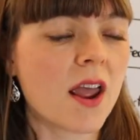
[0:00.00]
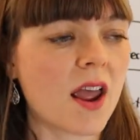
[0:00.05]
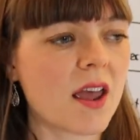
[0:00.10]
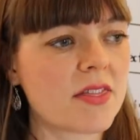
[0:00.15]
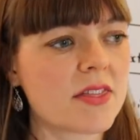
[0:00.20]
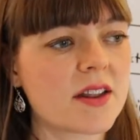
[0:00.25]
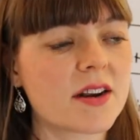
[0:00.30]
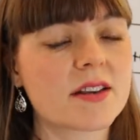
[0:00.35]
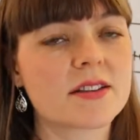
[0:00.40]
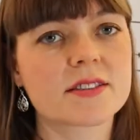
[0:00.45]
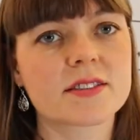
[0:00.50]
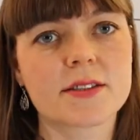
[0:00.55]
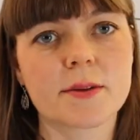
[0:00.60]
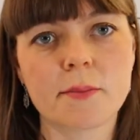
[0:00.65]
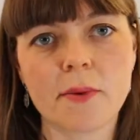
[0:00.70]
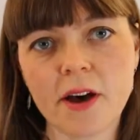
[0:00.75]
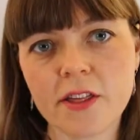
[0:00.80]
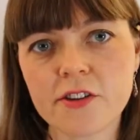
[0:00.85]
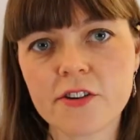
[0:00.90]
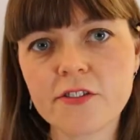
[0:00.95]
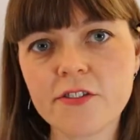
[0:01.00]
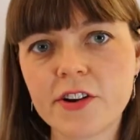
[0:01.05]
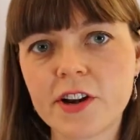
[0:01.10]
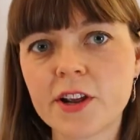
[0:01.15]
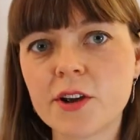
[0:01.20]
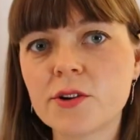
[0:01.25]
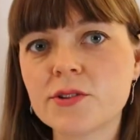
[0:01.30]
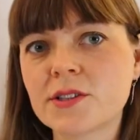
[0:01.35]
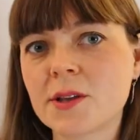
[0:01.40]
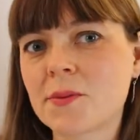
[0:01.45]
And then in some other
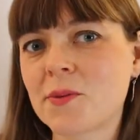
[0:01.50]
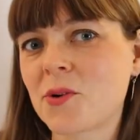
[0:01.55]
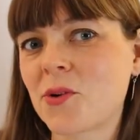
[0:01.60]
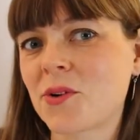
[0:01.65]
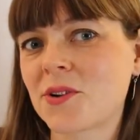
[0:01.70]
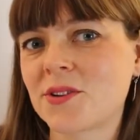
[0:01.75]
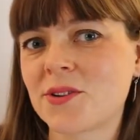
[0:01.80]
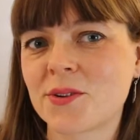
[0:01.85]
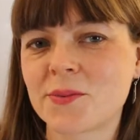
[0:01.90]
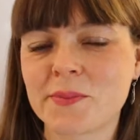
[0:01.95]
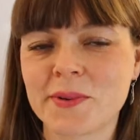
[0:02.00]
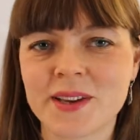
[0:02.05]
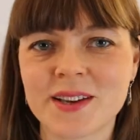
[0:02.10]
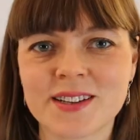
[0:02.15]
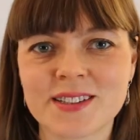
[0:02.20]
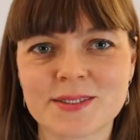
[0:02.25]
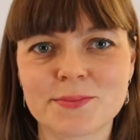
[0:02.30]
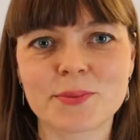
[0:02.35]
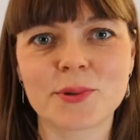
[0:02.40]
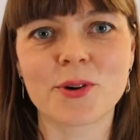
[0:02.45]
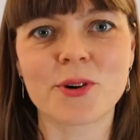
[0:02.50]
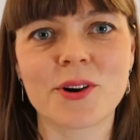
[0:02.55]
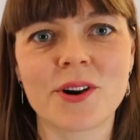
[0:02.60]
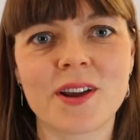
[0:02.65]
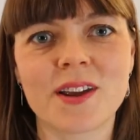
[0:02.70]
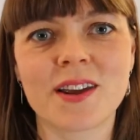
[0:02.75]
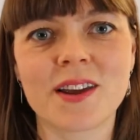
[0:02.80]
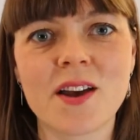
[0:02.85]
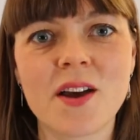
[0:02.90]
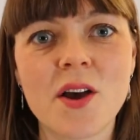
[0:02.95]
videos, I'm going to be
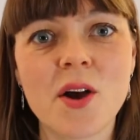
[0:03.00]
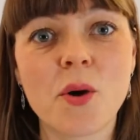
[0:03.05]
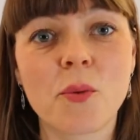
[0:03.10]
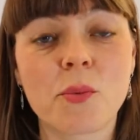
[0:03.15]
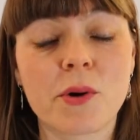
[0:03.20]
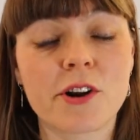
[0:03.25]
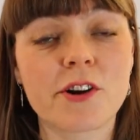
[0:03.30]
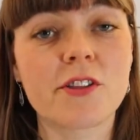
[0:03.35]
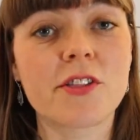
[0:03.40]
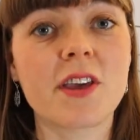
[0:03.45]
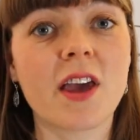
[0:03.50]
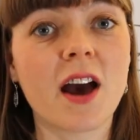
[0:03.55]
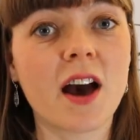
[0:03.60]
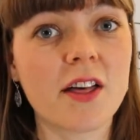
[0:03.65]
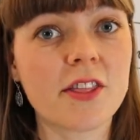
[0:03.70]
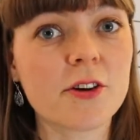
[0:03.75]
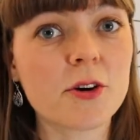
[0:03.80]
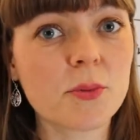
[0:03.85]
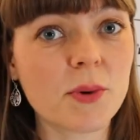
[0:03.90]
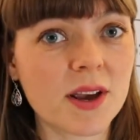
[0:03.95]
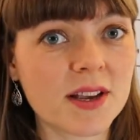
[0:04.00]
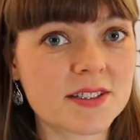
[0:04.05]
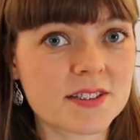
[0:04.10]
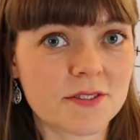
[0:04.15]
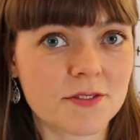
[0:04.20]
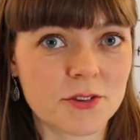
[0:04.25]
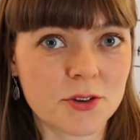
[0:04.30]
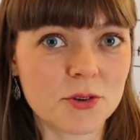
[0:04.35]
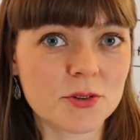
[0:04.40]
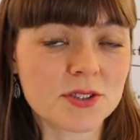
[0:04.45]
exploring what are the other ways
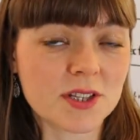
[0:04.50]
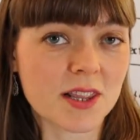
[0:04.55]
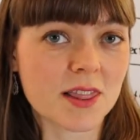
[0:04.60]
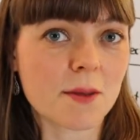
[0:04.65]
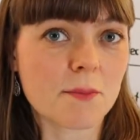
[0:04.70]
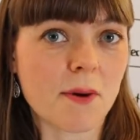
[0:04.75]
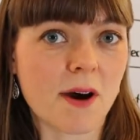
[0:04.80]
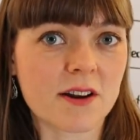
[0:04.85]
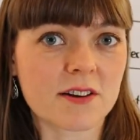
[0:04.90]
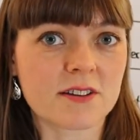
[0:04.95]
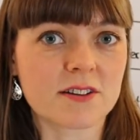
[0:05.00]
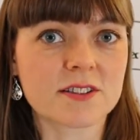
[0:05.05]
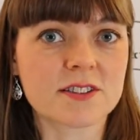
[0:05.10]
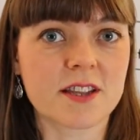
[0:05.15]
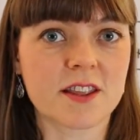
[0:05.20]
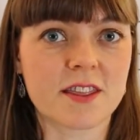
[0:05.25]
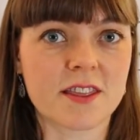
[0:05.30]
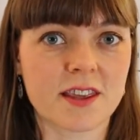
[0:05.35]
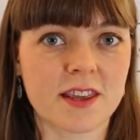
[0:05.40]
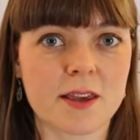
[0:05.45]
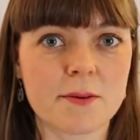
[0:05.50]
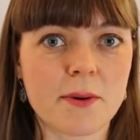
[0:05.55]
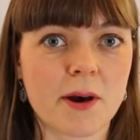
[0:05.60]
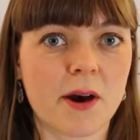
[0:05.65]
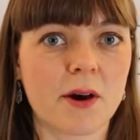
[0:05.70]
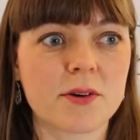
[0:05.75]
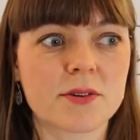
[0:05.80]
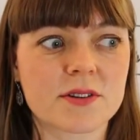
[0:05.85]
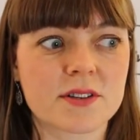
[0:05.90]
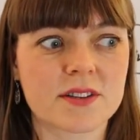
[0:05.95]
of using the model to think
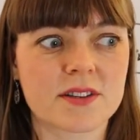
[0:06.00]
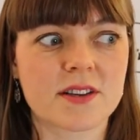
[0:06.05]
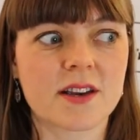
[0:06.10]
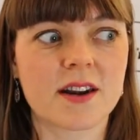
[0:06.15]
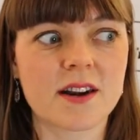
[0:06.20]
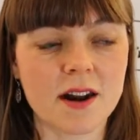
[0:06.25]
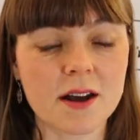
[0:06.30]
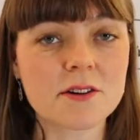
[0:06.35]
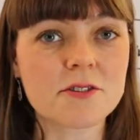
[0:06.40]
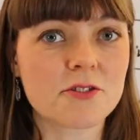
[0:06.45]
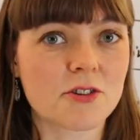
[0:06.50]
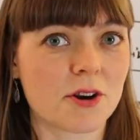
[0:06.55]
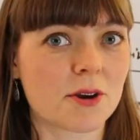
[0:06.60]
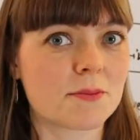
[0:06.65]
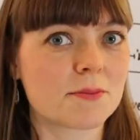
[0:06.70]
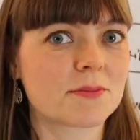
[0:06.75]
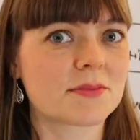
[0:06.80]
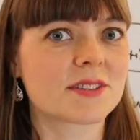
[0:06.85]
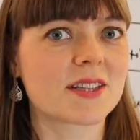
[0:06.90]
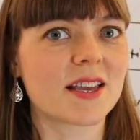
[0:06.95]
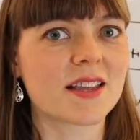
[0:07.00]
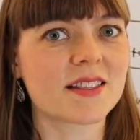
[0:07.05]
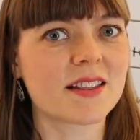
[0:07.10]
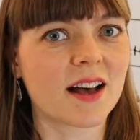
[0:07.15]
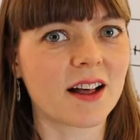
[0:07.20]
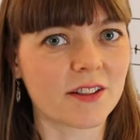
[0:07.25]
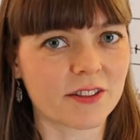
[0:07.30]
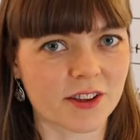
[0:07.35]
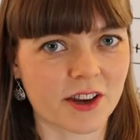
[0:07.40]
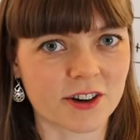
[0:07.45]
about conundrums in the
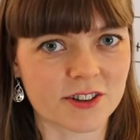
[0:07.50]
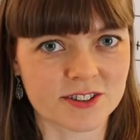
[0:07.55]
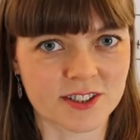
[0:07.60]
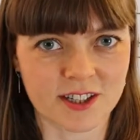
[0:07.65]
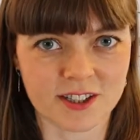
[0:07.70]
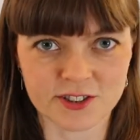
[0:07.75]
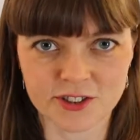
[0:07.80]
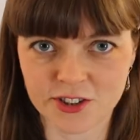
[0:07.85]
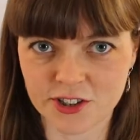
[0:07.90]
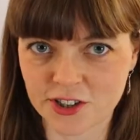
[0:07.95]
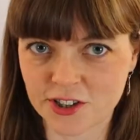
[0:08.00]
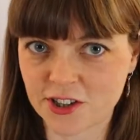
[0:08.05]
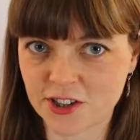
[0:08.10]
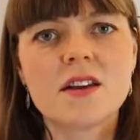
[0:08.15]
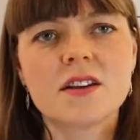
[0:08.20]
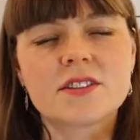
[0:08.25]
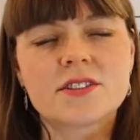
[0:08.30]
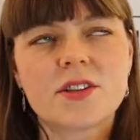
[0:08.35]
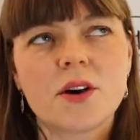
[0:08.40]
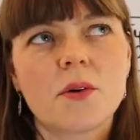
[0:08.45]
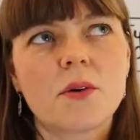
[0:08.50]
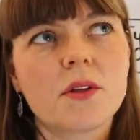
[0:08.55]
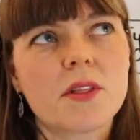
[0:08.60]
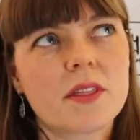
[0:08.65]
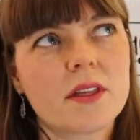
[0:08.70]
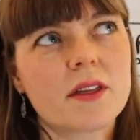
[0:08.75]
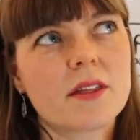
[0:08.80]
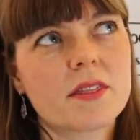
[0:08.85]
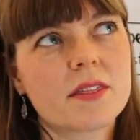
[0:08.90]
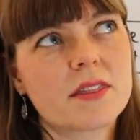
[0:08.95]
healthcare sector.
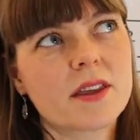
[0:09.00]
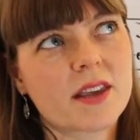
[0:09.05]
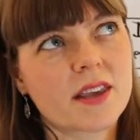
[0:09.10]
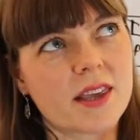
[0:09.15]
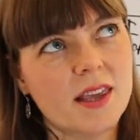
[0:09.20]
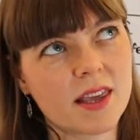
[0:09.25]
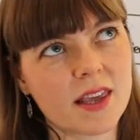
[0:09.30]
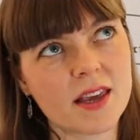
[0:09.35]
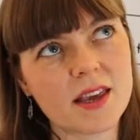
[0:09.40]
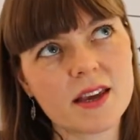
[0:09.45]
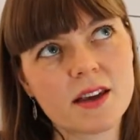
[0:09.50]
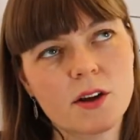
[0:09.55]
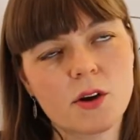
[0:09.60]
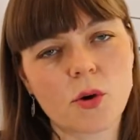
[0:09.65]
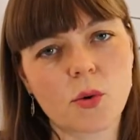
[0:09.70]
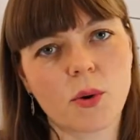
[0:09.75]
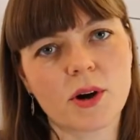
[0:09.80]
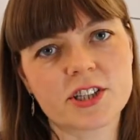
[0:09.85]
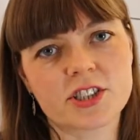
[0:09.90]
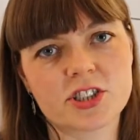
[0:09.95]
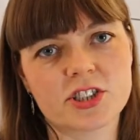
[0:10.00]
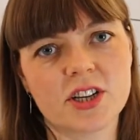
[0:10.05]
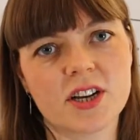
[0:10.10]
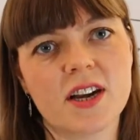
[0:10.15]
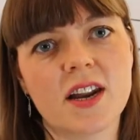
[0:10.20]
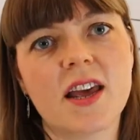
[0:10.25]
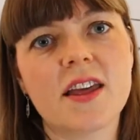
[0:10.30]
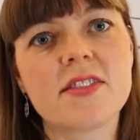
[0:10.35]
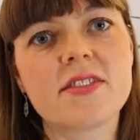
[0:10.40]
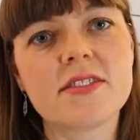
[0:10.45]
So the key
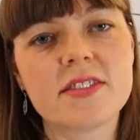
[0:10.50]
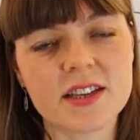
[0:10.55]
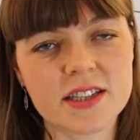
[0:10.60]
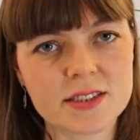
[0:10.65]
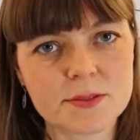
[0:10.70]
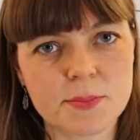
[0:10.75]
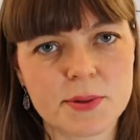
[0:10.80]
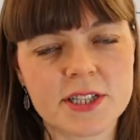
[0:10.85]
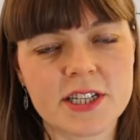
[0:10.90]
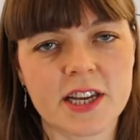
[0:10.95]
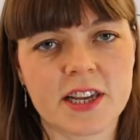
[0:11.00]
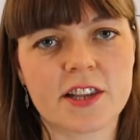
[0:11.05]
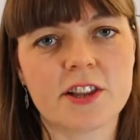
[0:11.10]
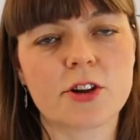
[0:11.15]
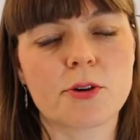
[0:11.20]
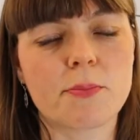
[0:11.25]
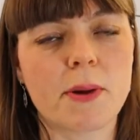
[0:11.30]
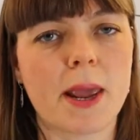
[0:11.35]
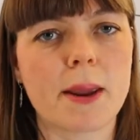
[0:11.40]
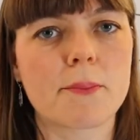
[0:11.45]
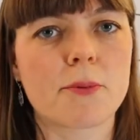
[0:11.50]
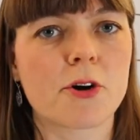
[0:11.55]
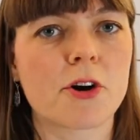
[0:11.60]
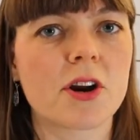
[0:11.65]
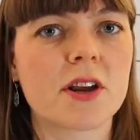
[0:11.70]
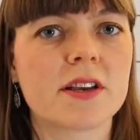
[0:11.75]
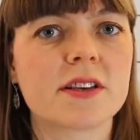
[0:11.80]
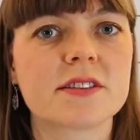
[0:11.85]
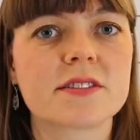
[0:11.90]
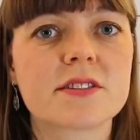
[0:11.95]
question in this particular paper
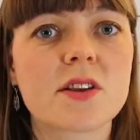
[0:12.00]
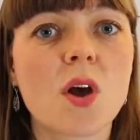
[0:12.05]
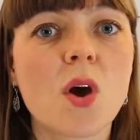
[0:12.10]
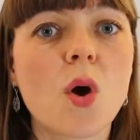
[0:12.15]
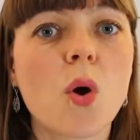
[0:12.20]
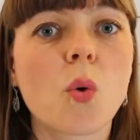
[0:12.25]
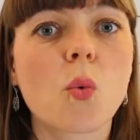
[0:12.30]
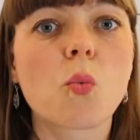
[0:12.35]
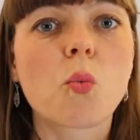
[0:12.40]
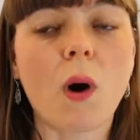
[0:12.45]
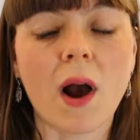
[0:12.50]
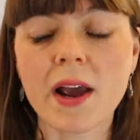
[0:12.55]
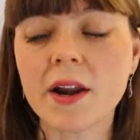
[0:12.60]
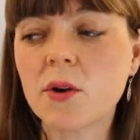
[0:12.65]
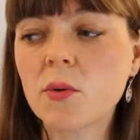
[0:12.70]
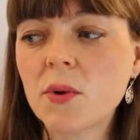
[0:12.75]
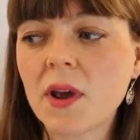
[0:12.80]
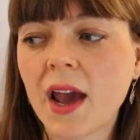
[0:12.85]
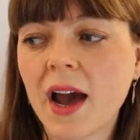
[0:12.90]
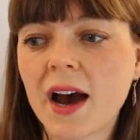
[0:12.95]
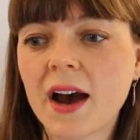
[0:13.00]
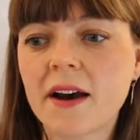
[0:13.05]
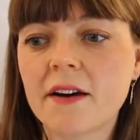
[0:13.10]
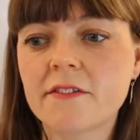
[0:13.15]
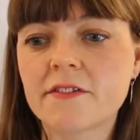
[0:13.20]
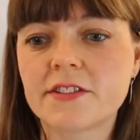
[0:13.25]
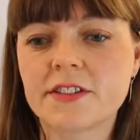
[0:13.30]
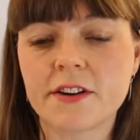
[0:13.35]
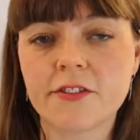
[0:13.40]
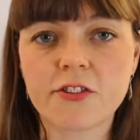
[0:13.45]
is why do we
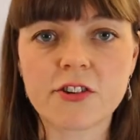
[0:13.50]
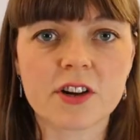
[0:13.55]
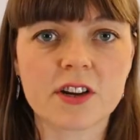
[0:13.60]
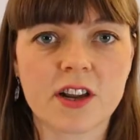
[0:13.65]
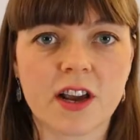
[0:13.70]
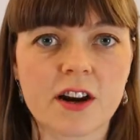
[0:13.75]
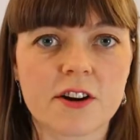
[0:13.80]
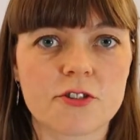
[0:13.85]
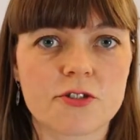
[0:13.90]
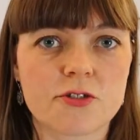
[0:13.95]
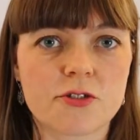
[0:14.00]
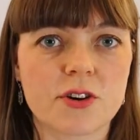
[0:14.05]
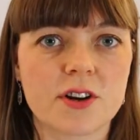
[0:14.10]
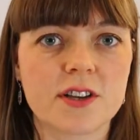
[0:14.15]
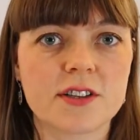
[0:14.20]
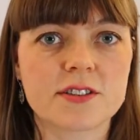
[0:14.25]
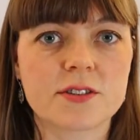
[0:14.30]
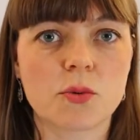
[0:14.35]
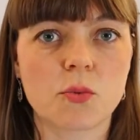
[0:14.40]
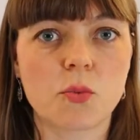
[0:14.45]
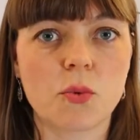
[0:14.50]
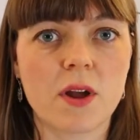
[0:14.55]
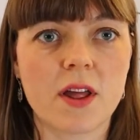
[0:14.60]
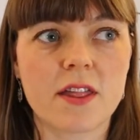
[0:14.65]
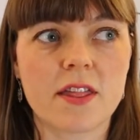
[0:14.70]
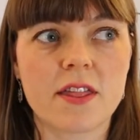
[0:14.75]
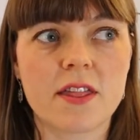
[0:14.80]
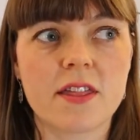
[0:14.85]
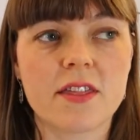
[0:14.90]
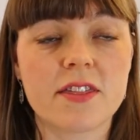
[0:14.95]
have different countries
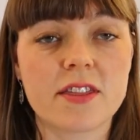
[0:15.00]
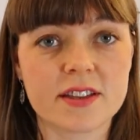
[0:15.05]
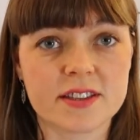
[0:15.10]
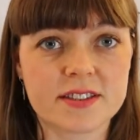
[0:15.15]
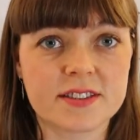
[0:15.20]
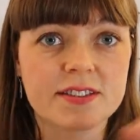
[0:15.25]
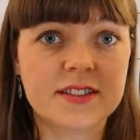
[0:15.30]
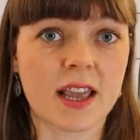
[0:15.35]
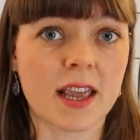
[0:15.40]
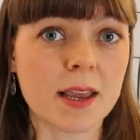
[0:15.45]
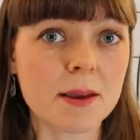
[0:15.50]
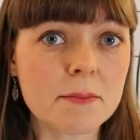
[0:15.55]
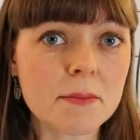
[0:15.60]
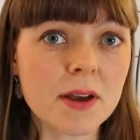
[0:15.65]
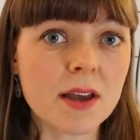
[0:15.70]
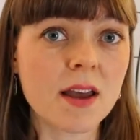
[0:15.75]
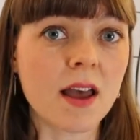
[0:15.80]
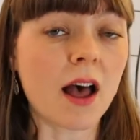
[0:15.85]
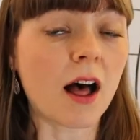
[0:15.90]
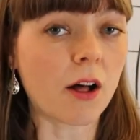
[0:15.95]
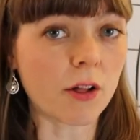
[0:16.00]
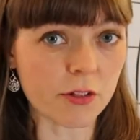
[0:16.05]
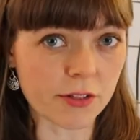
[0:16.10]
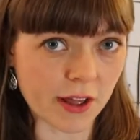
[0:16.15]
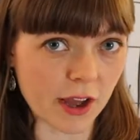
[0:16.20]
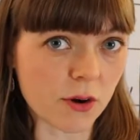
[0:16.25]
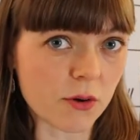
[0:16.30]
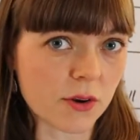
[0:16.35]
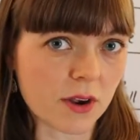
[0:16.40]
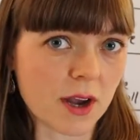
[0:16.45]
with the same health
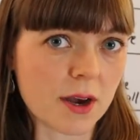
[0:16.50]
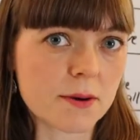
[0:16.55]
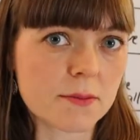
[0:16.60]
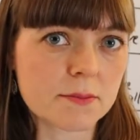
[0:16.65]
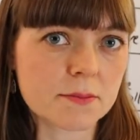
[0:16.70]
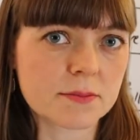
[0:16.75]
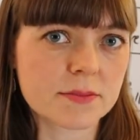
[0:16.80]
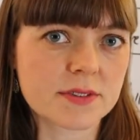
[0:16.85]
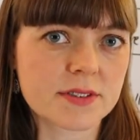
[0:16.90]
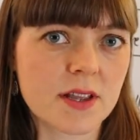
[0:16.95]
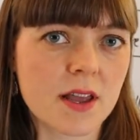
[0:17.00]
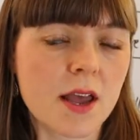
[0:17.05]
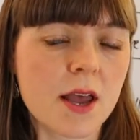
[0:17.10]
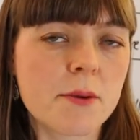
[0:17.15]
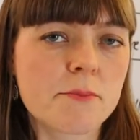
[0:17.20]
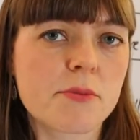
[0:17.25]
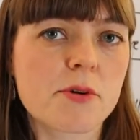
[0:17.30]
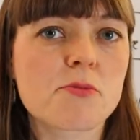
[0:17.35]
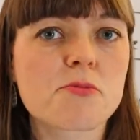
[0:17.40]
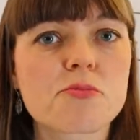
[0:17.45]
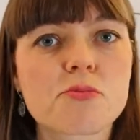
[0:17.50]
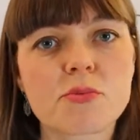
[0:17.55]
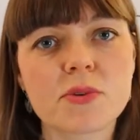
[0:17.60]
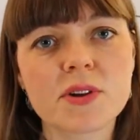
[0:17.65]
outcomes but